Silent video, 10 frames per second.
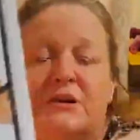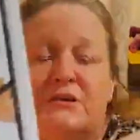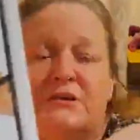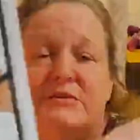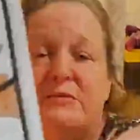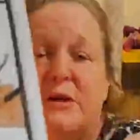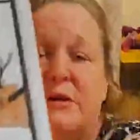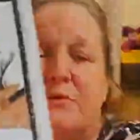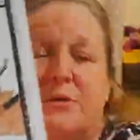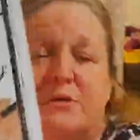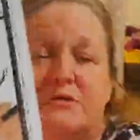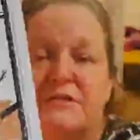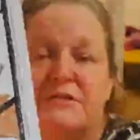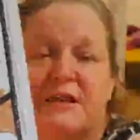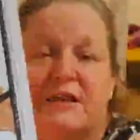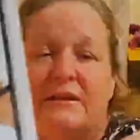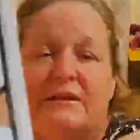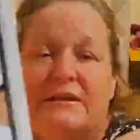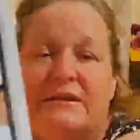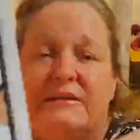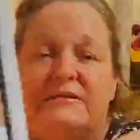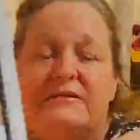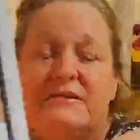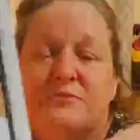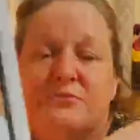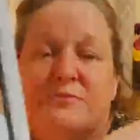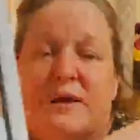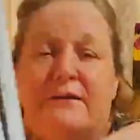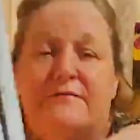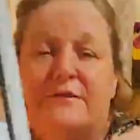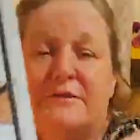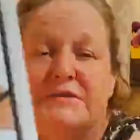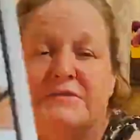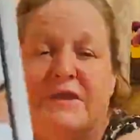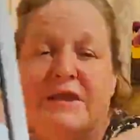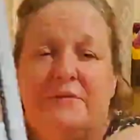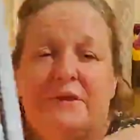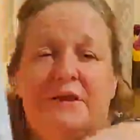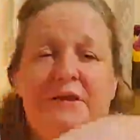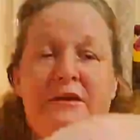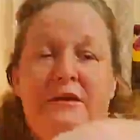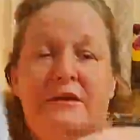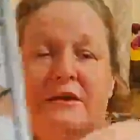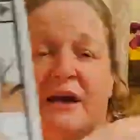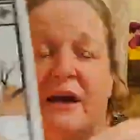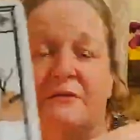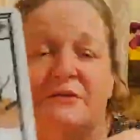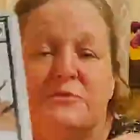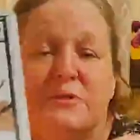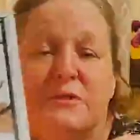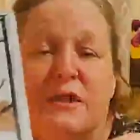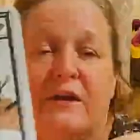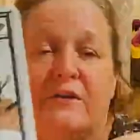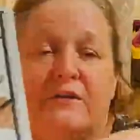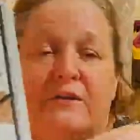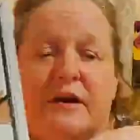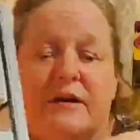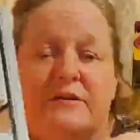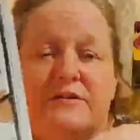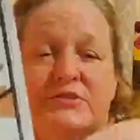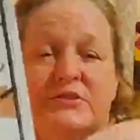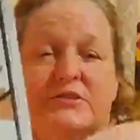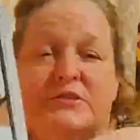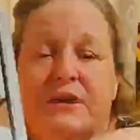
to be the person that he is, to provide for his family, to be that good hunter,